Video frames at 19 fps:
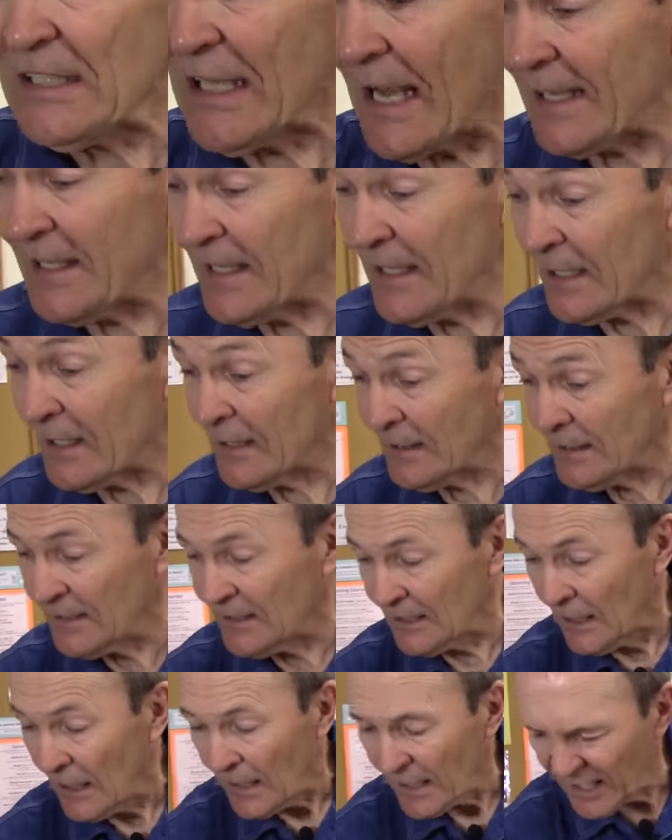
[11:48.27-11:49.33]
Neat idea, huh?
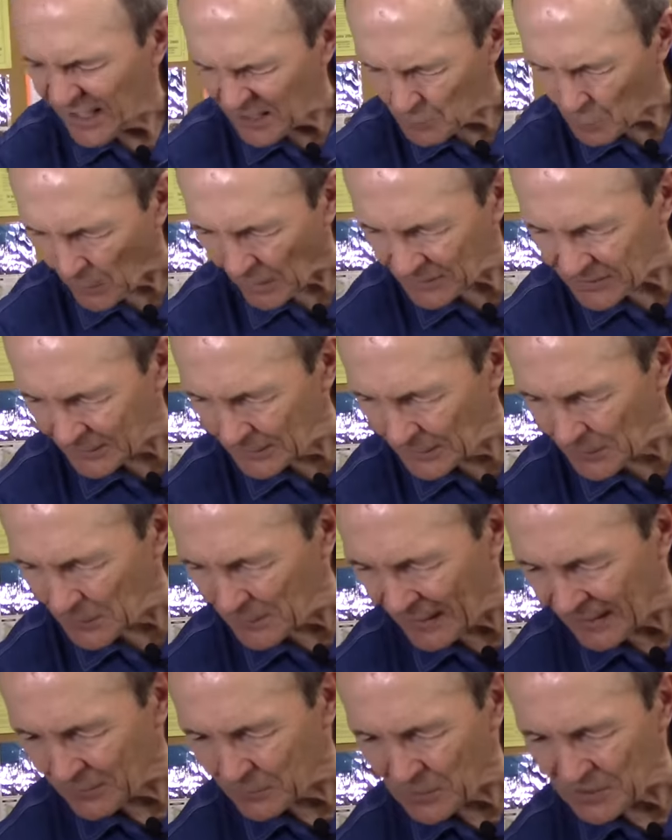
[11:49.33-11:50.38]
Yeah, it worked a little
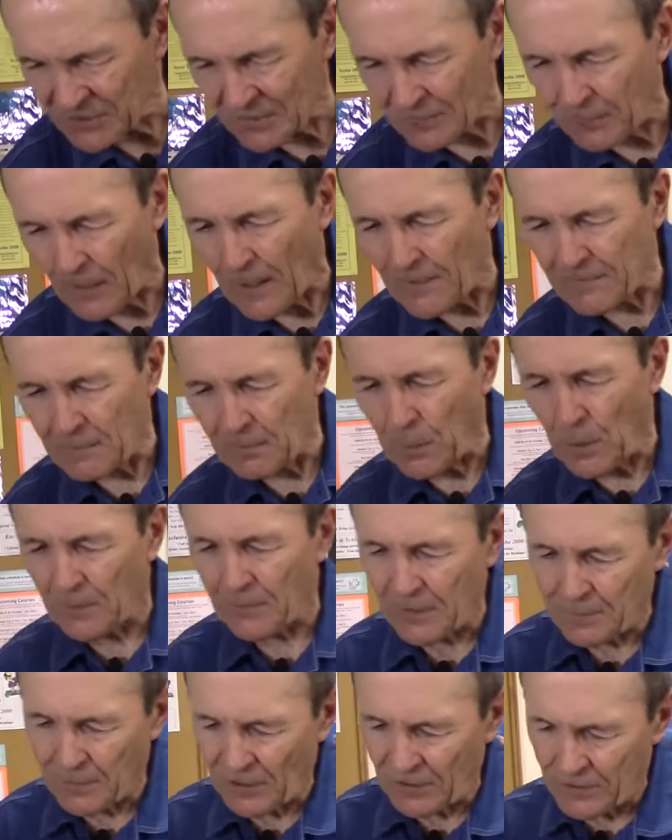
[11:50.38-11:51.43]
bit. It wasn't far from
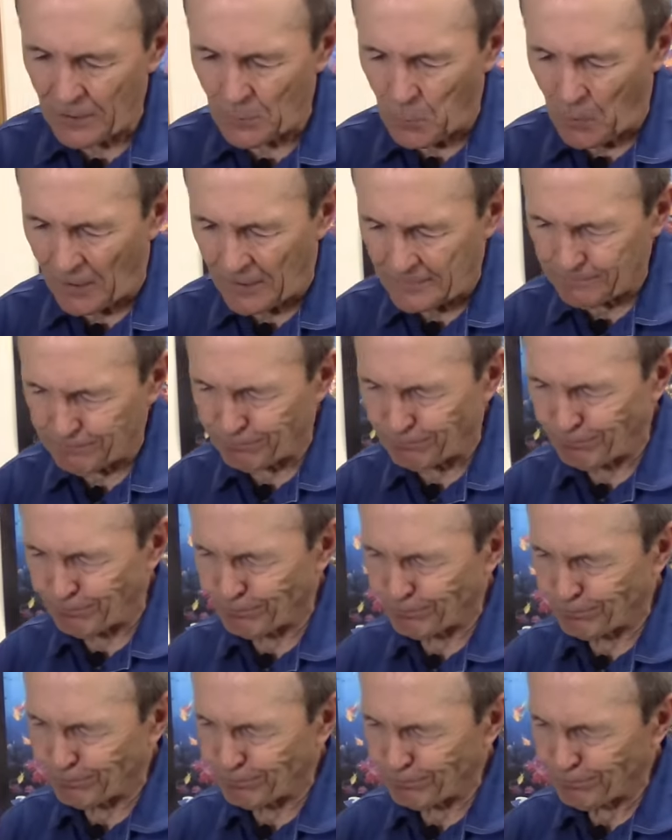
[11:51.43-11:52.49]
perfect, but it did work.
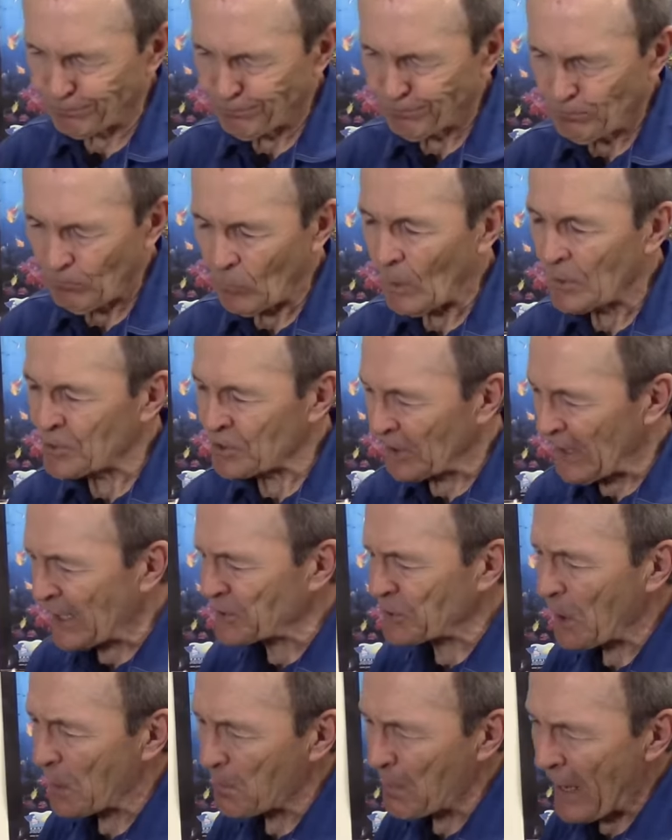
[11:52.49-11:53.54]
So
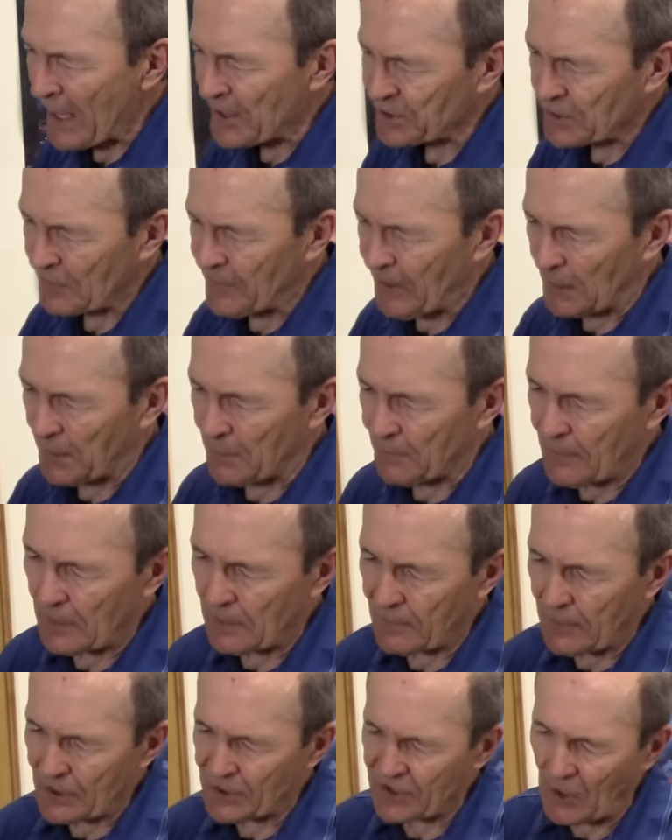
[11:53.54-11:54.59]
that's how masks developed,
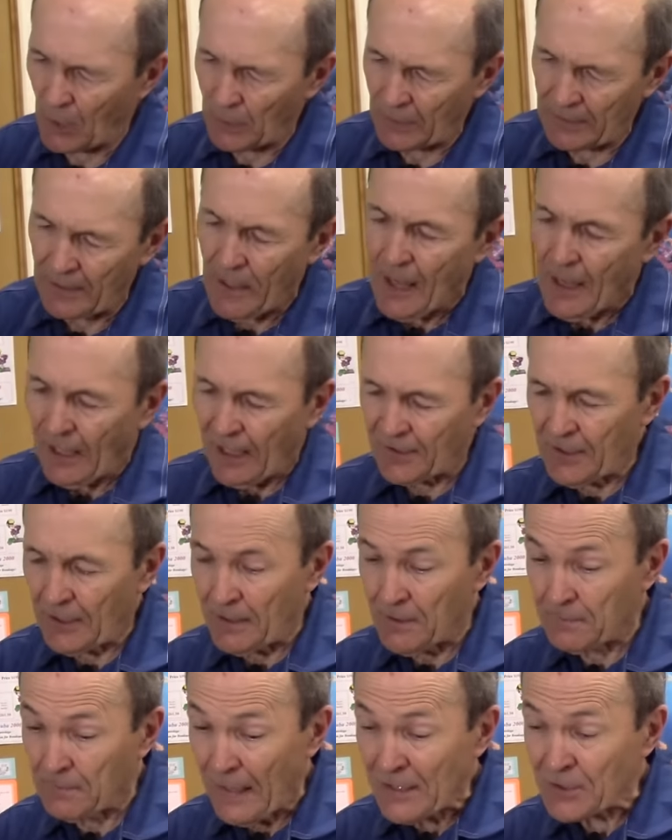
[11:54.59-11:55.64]
very, very slowly. And
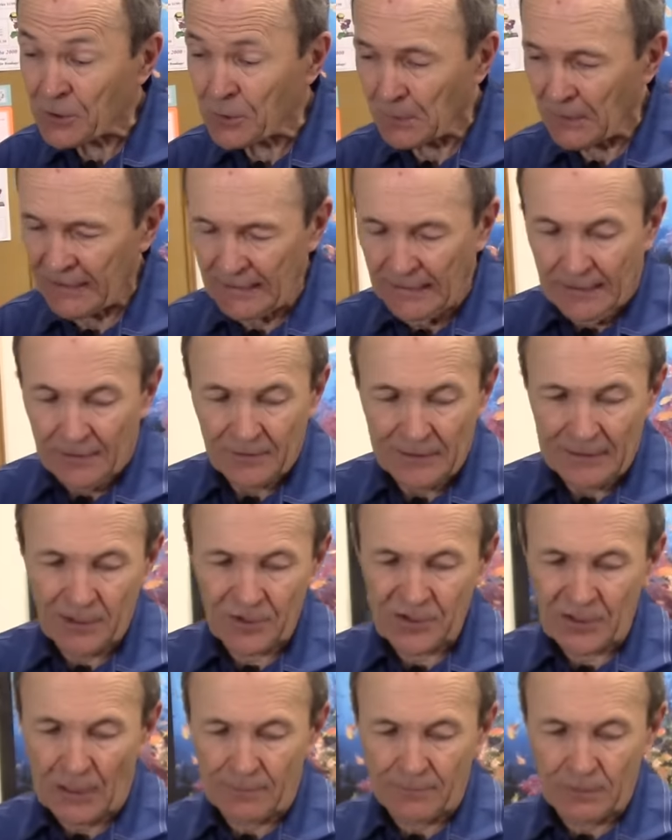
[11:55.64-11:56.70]
then eventually, they
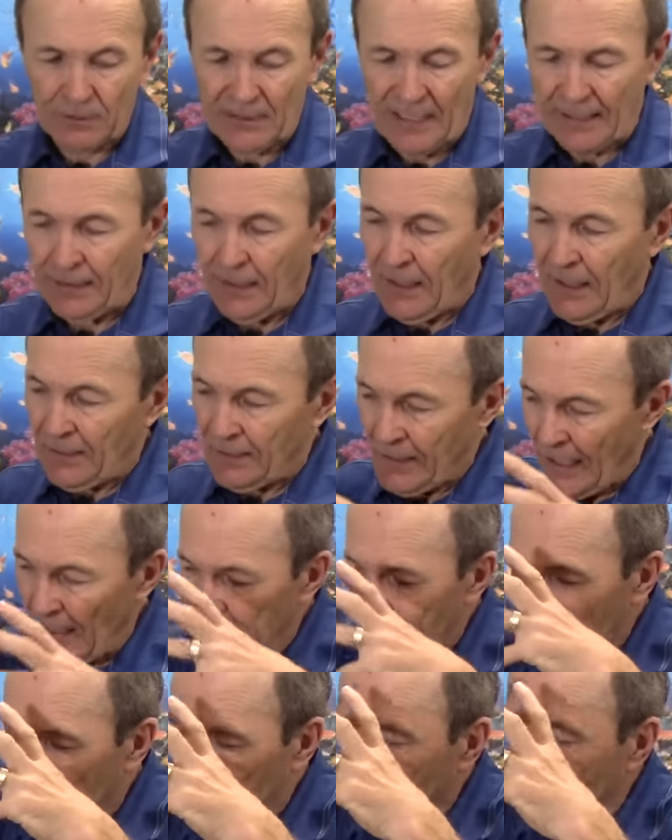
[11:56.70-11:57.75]
discovered that
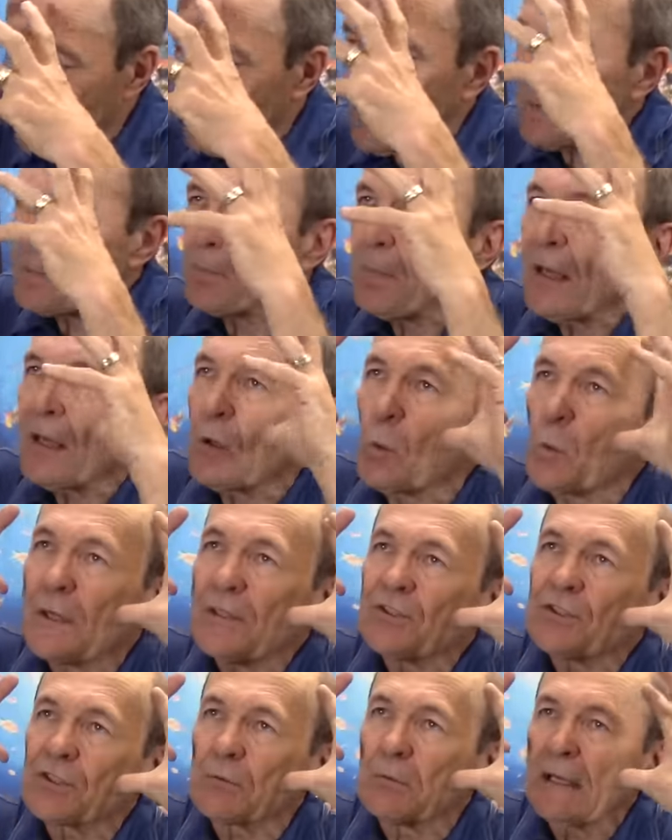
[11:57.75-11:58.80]
having this great big
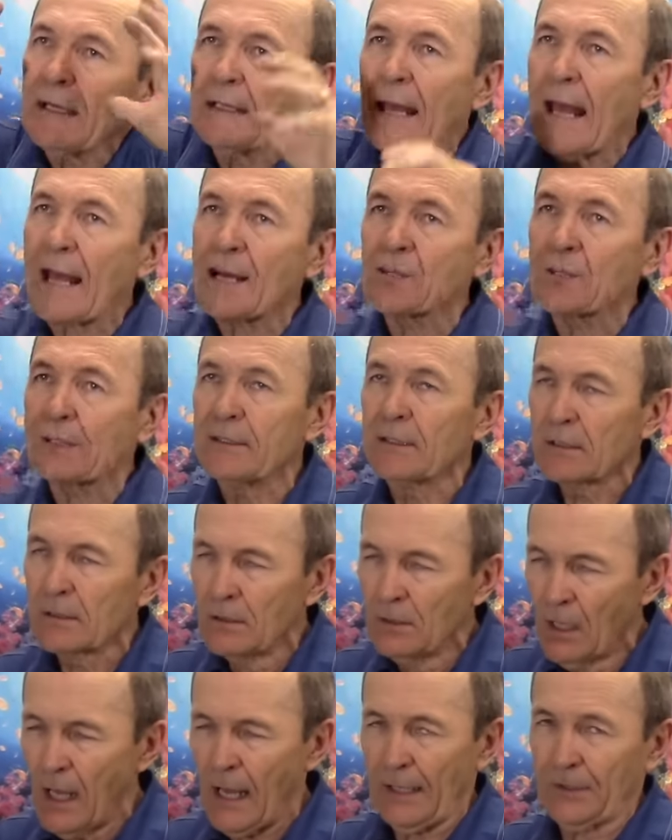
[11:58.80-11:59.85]
windscreen actually did
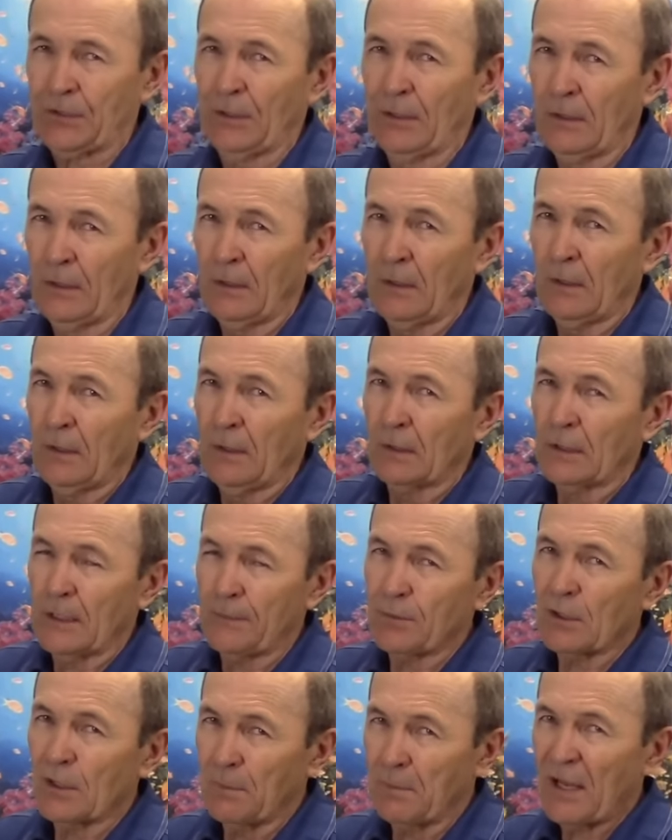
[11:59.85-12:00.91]
not
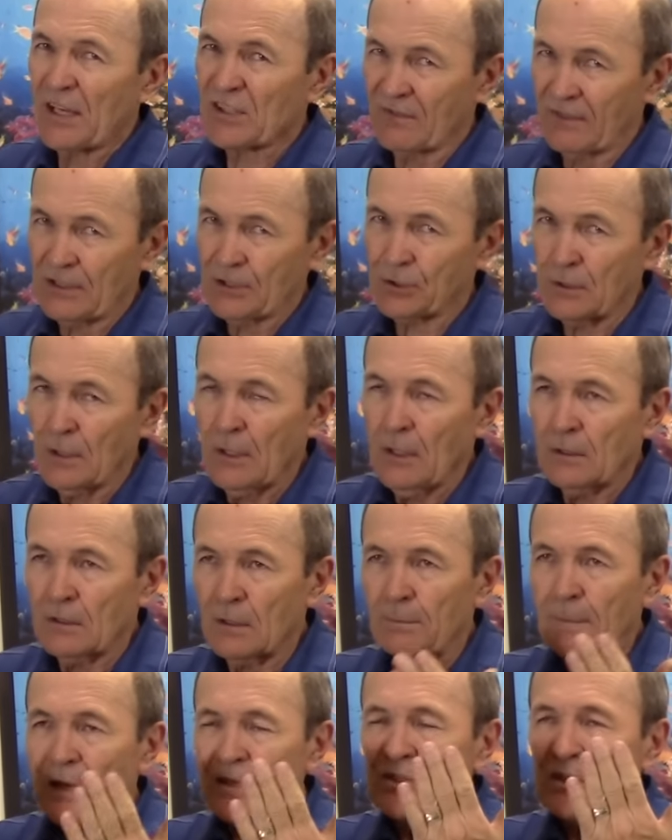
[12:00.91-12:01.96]
give you the best vision.
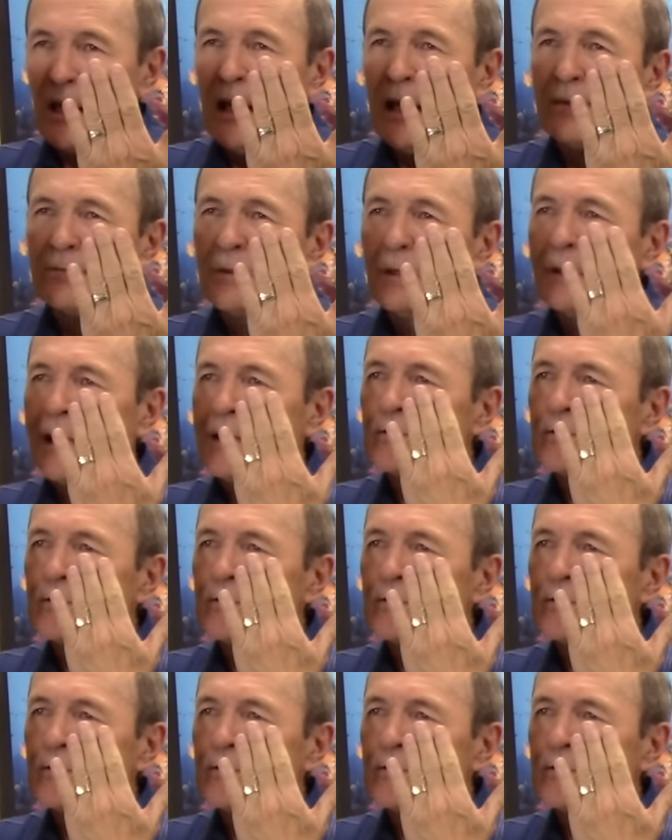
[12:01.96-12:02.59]
You're best to have the